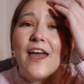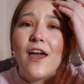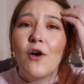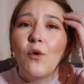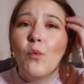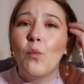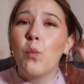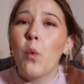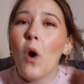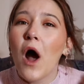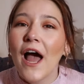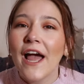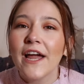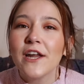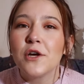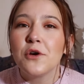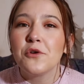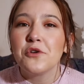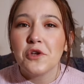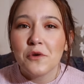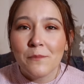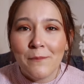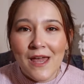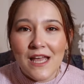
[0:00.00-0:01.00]
Why
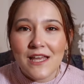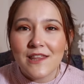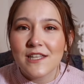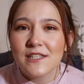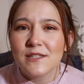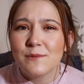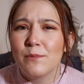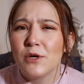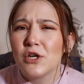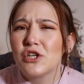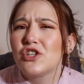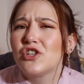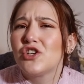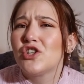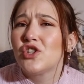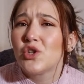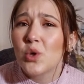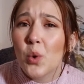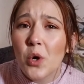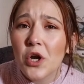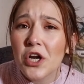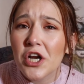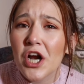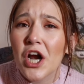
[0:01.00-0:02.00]
don't you make this book
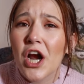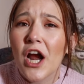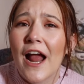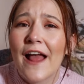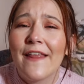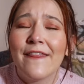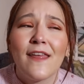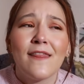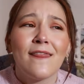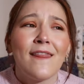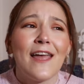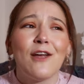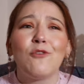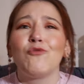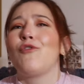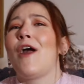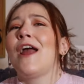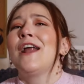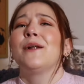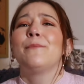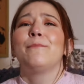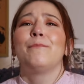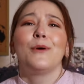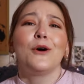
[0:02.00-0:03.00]
shorter and then like
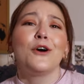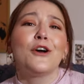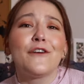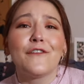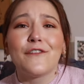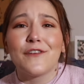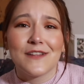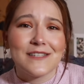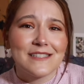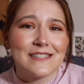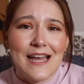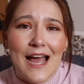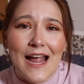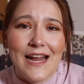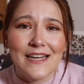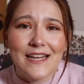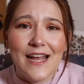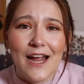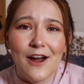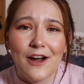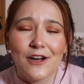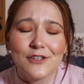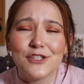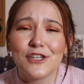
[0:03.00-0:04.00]
write a book for the side
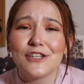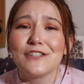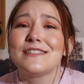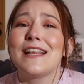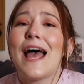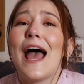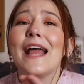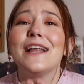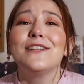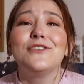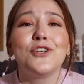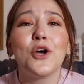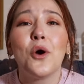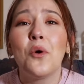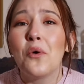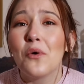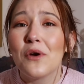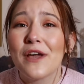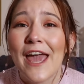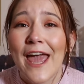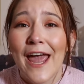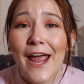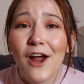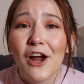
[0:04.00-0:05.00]
characters? I
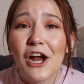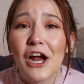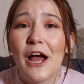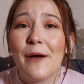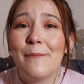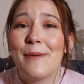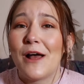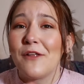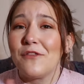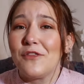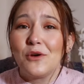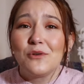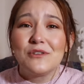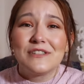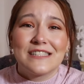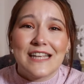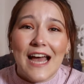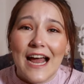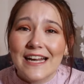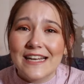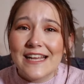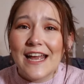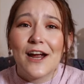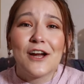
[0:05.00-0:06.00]
don't care about those
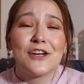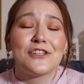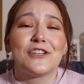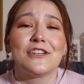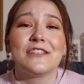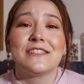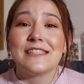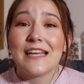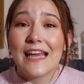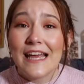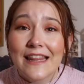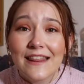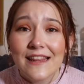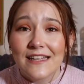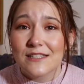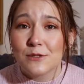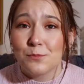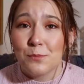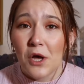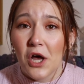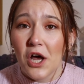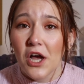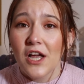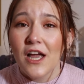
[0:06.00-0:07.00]
side characters in this
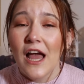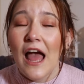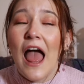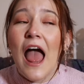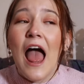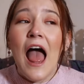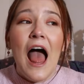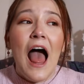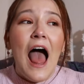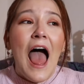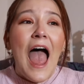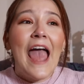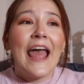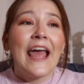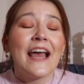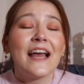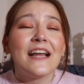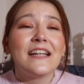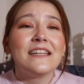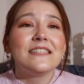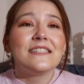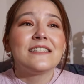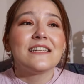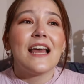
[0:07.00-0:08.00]
book.
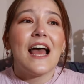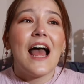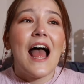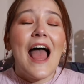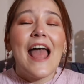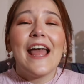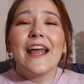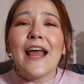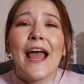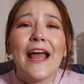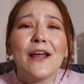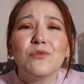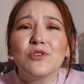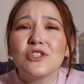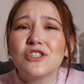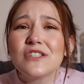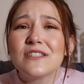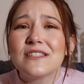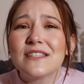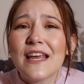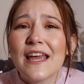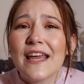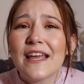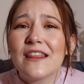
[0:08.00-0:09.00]
And I, I was
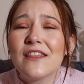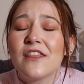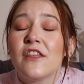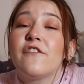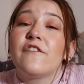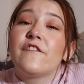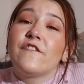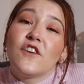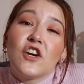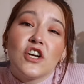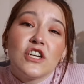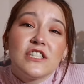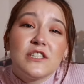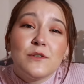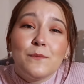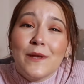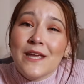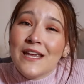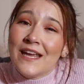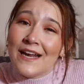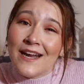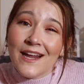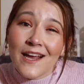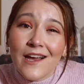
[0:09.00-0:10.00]
just like, the first
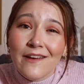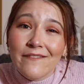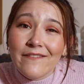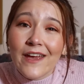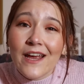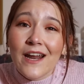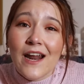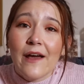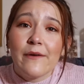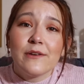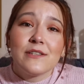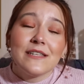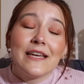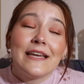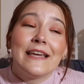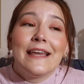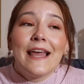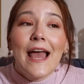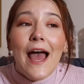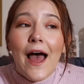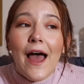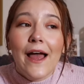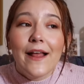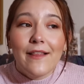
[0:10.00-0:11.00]
beginning of it, I was like,
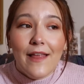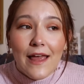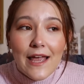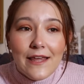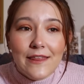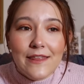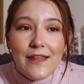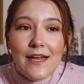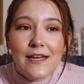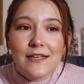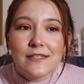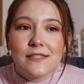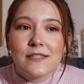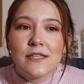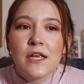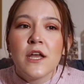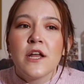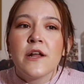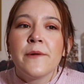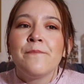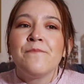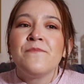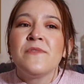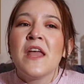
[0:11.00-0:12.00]
yeah, I like this.
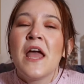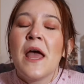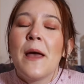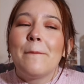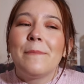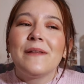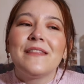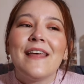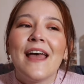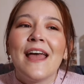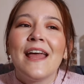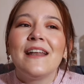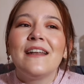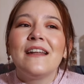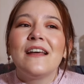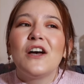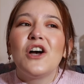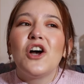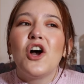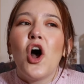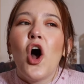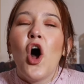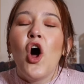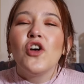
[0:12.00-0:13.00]
But then
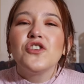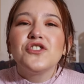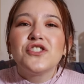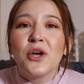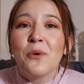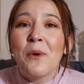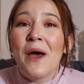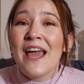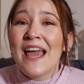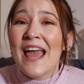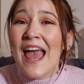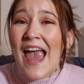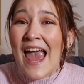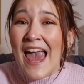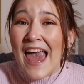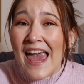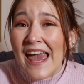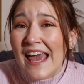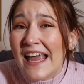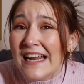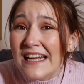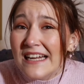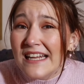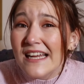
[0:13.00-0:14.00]
also I
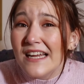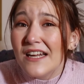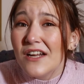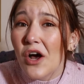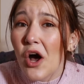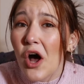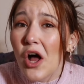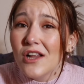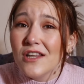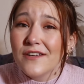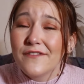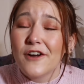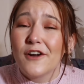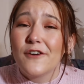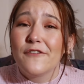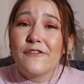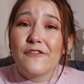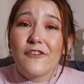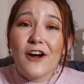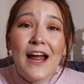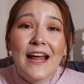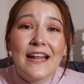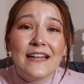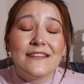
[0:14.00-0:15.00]
hated all of her
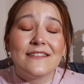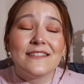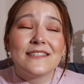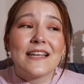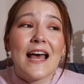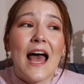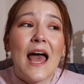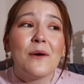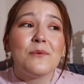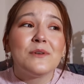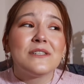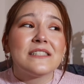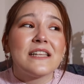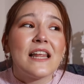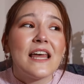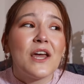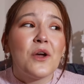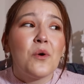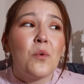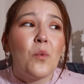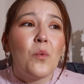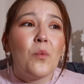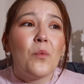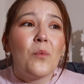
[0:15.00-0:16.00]
friends. I was like,